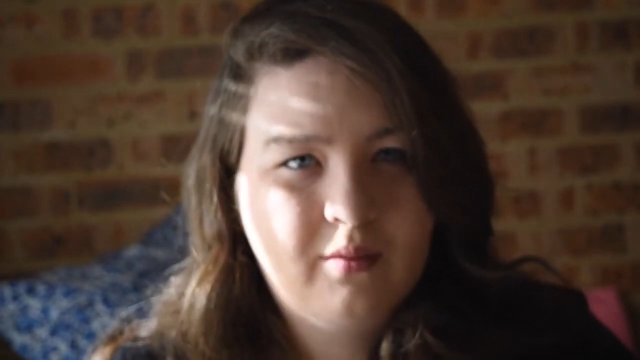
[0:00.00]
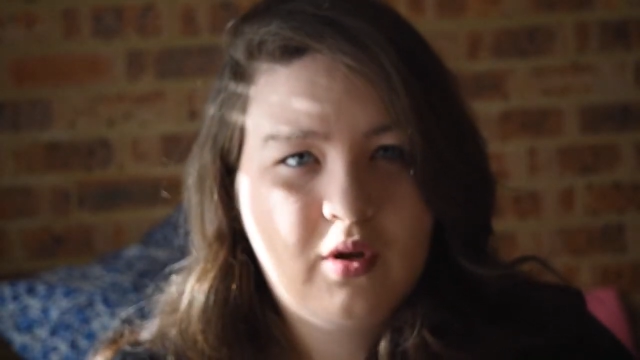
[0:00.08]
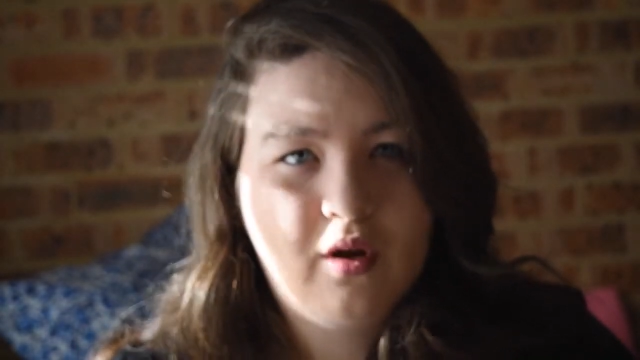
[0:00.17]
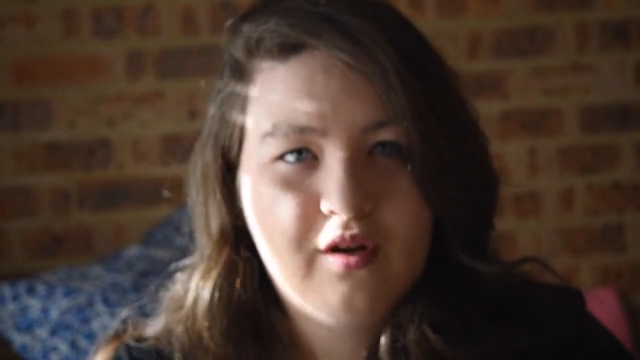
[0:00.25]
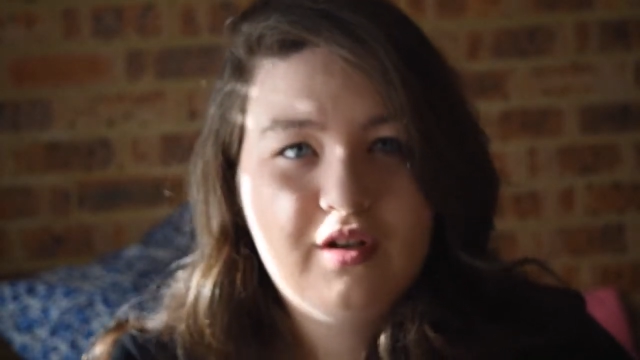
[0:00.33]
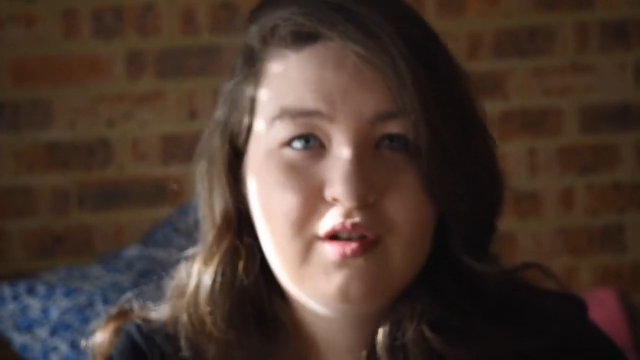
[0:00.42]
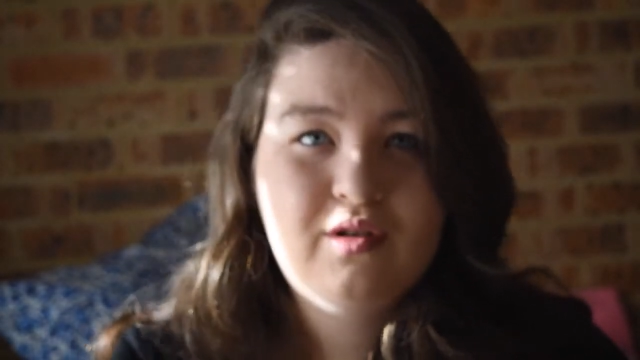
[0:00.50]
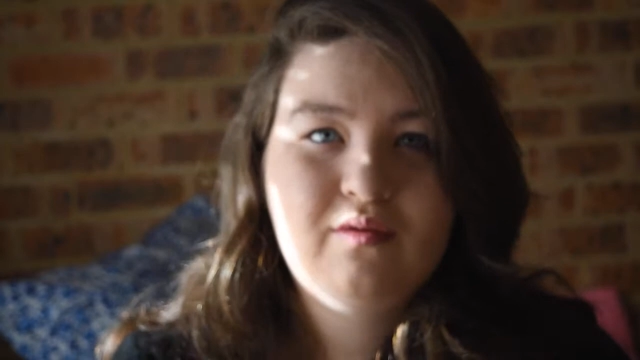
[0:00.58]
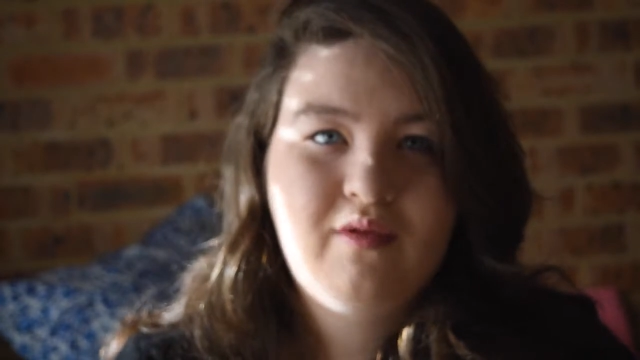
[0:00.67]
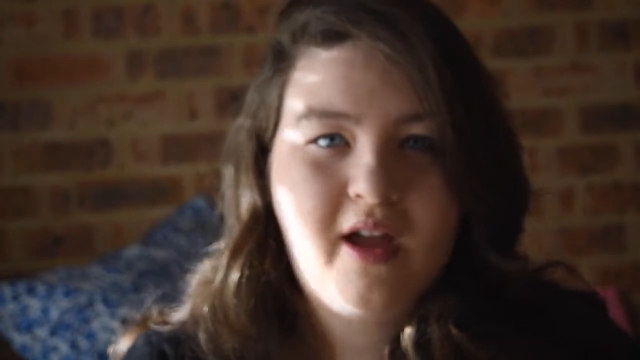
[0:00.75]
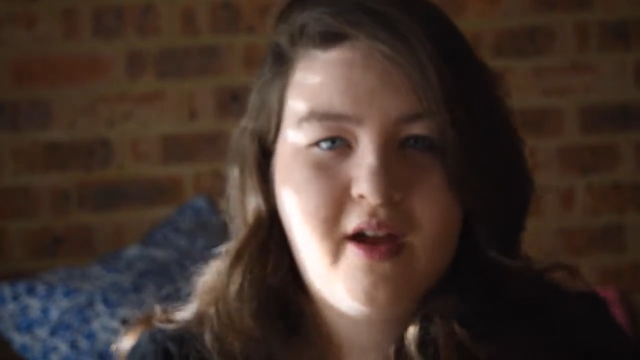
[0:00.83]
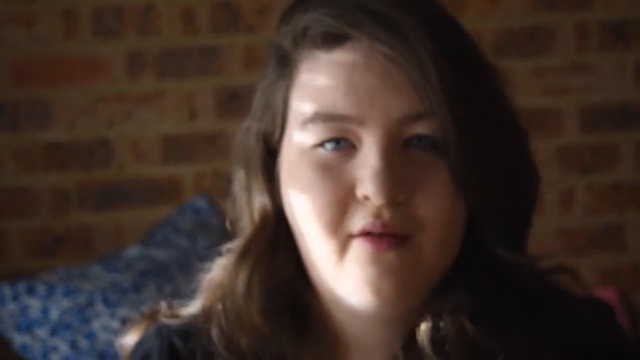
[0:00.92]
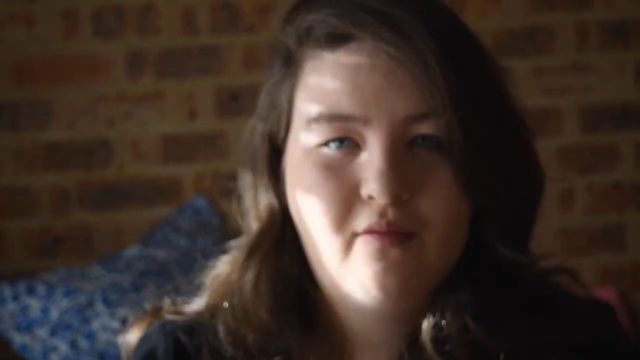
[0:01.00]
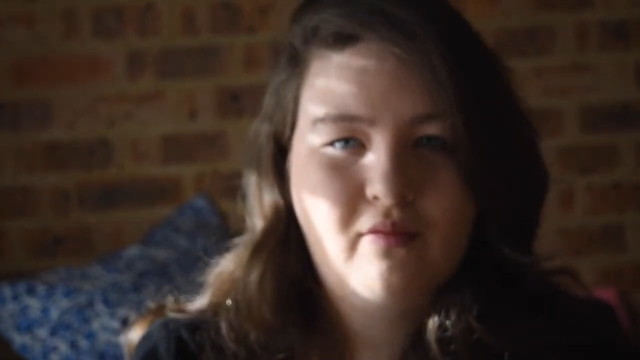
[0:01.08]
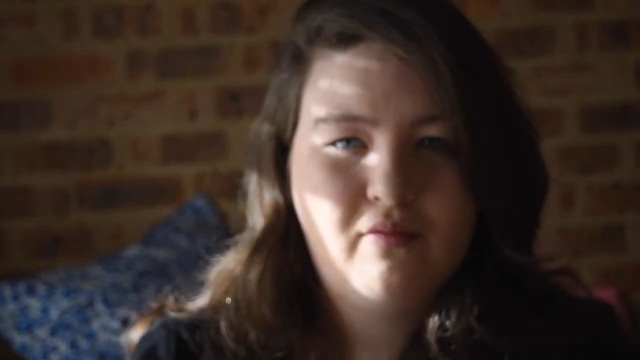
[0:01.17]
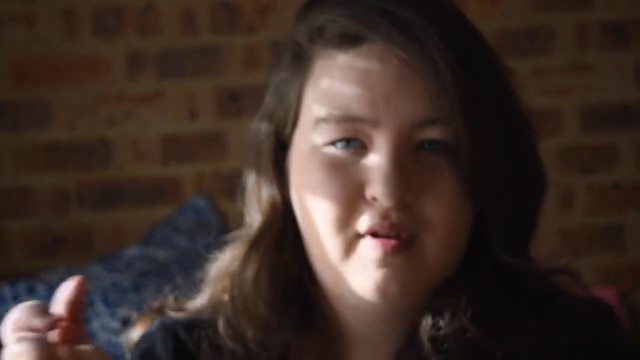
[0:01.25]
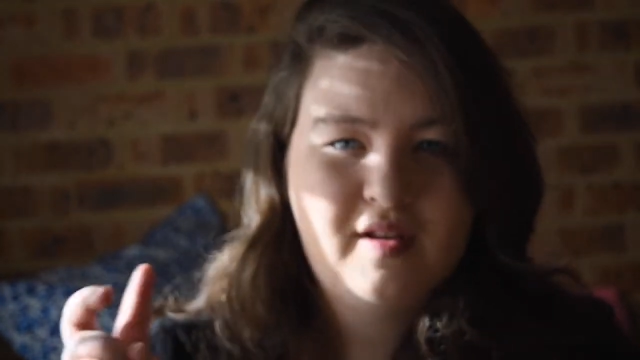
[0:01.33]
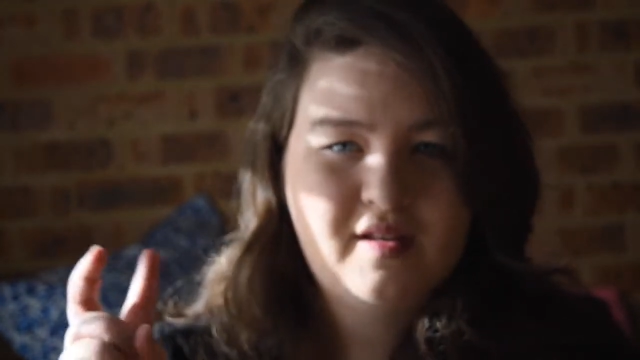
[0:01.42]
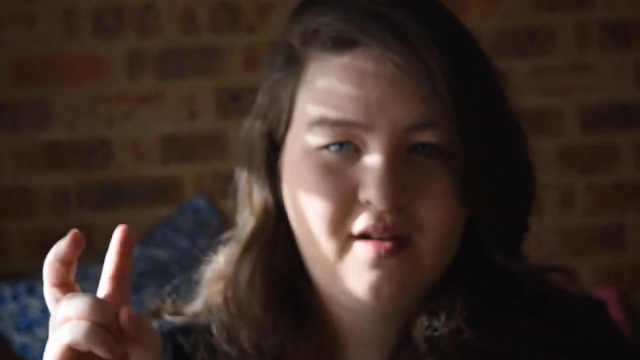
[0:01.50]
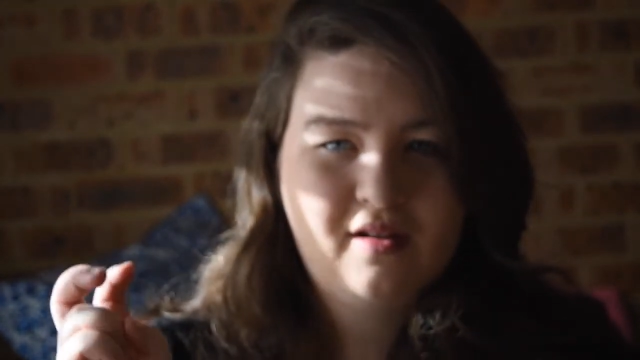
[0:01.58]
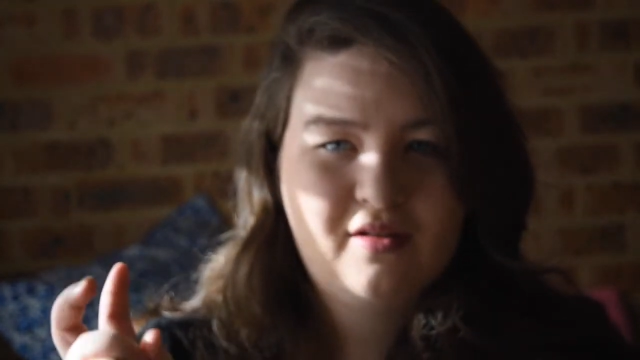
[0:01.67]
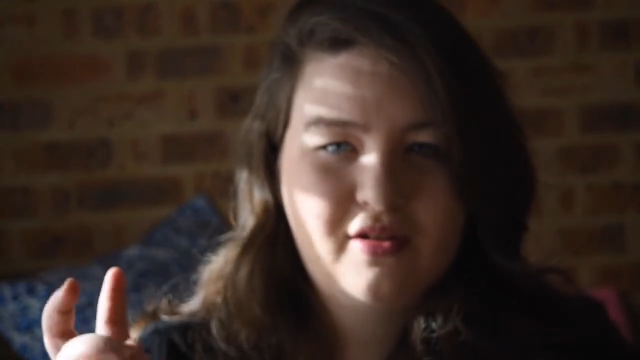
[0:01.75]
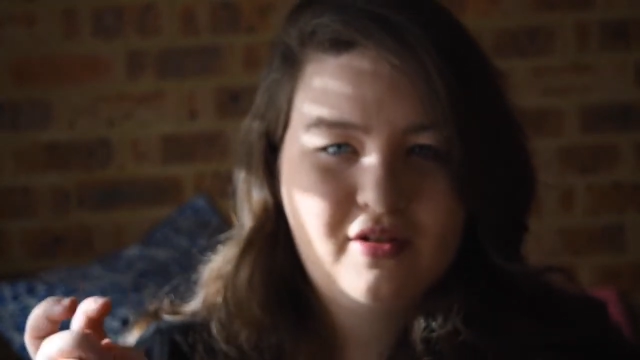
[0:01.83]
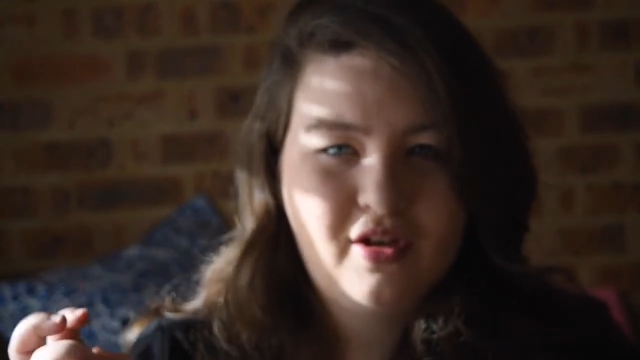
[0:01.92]
go to do their
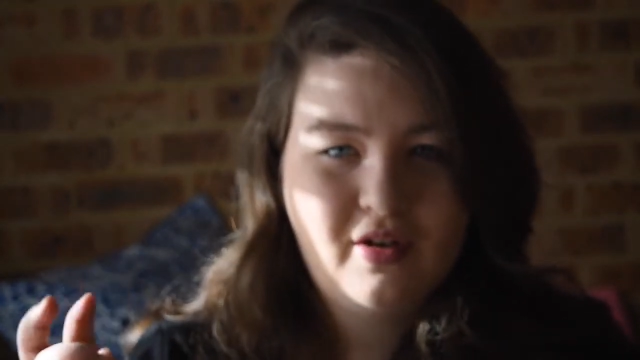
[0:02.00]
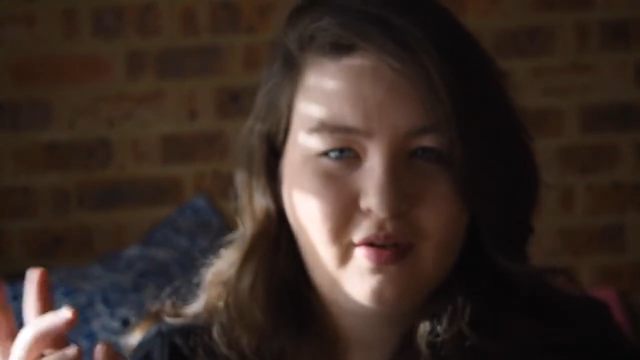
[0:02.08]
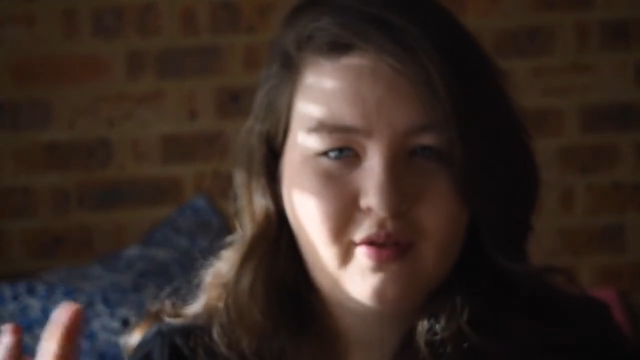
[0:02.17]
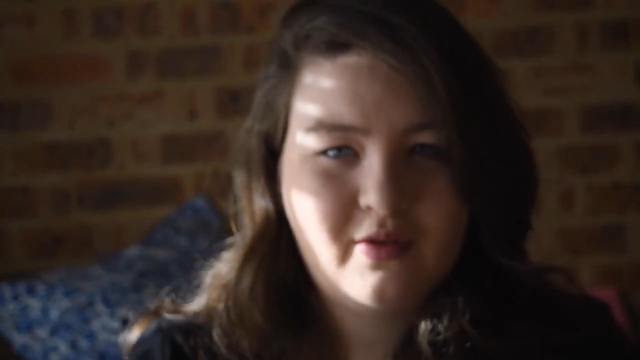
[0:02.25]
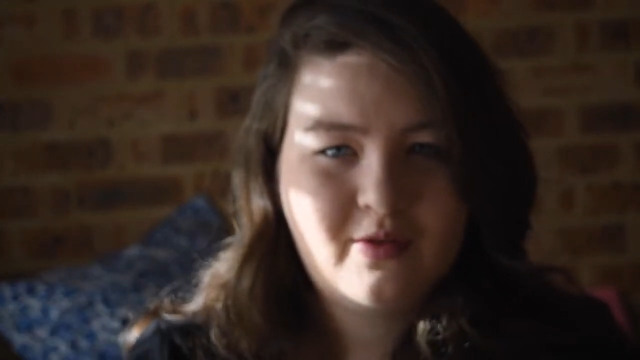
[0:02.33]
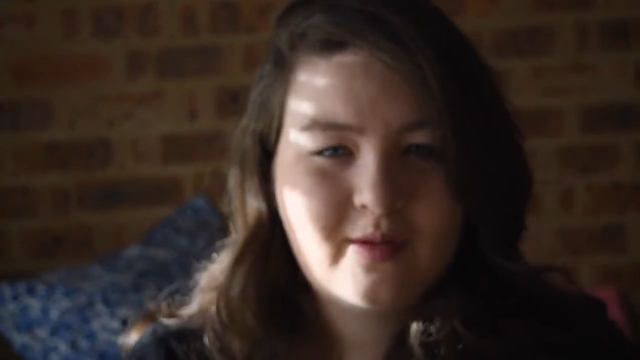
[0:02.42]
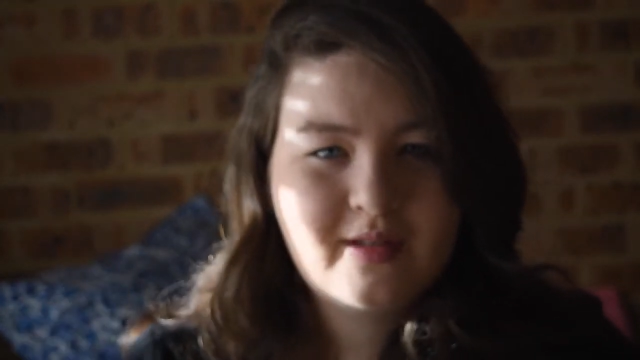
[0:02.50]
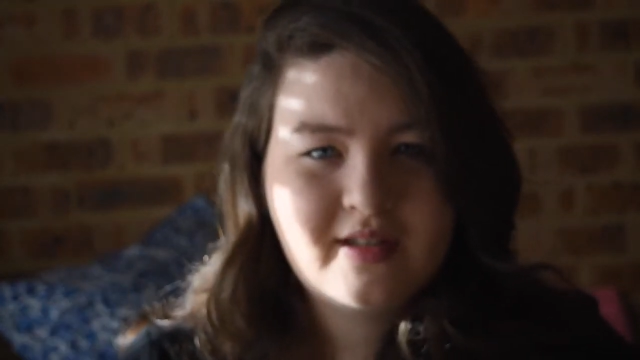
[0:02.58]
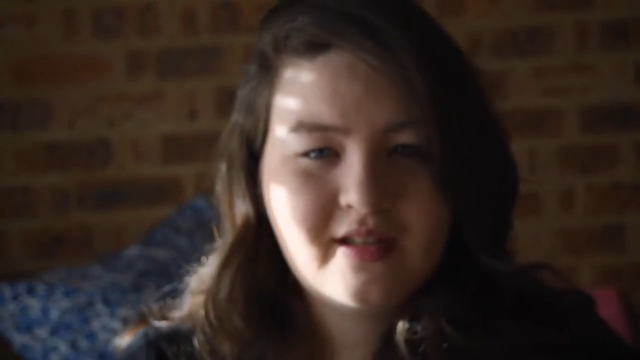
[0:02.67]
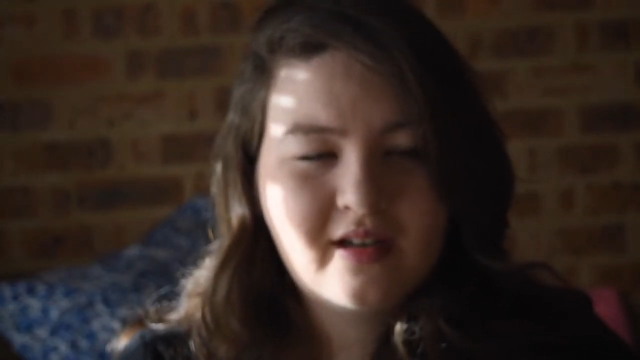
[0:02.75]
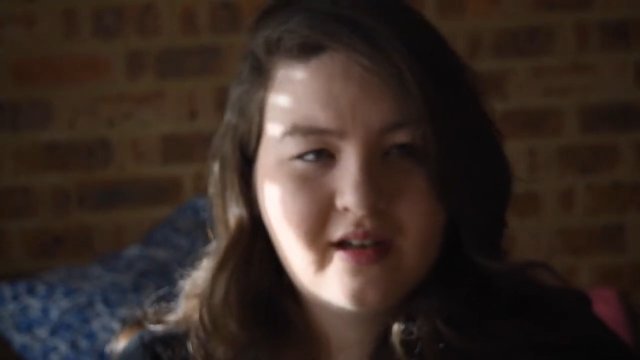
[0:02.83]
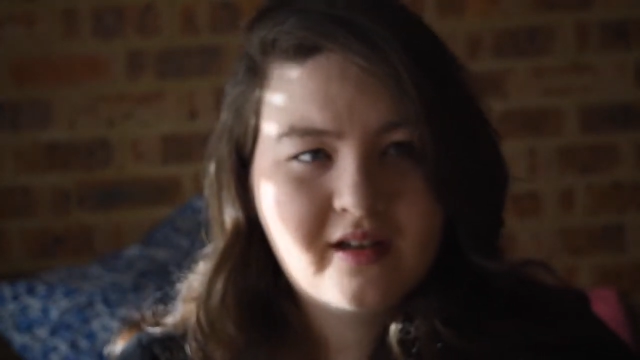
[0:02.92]
research journals,